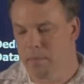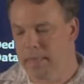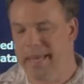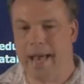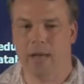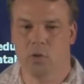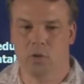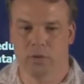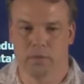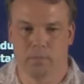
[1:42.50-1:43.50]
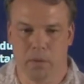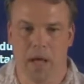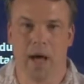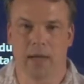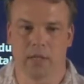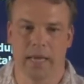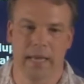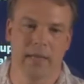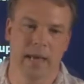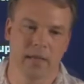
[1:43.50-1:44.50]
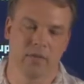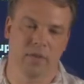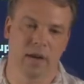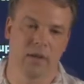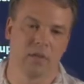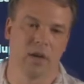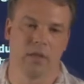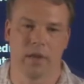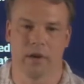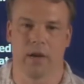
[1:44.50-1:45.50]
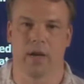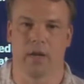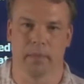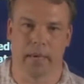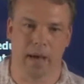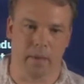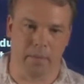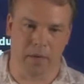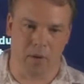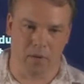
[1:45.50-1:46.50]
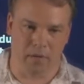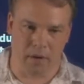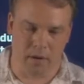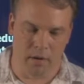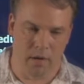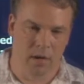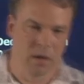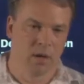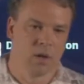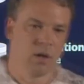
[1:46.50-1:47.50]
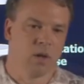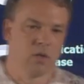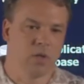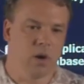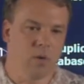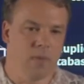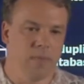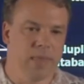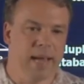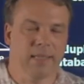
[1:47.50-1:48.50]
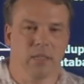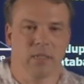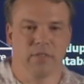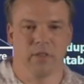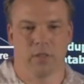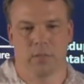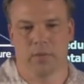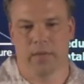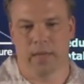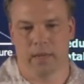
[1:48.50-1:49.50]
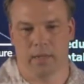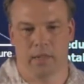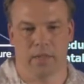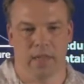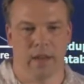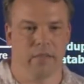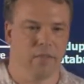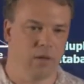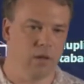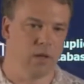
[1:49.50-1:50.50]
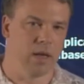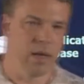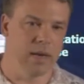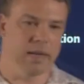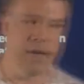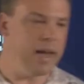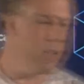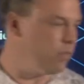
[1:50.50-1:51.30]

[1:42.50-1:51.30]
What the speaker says: but the actual blocks in the S files, they are not going to be copied over. So that's the difference between a synthetic full and a dash